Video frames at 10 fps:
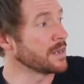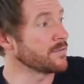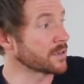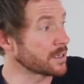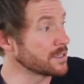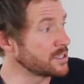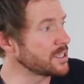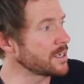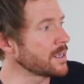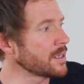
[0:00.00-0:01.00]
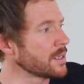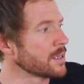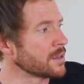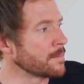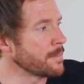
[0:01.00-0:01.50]
if you consider
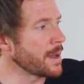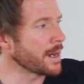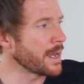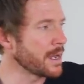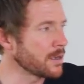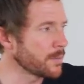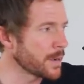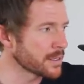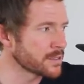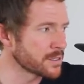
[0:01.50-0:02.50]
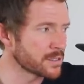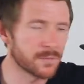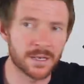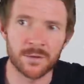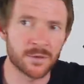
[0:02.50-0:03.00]
the Mana handlebar system
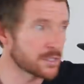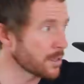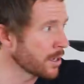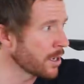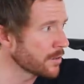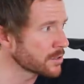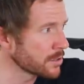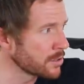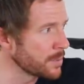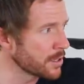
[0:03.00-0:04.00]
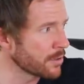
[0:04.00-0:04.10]
here, which I know it's a little bit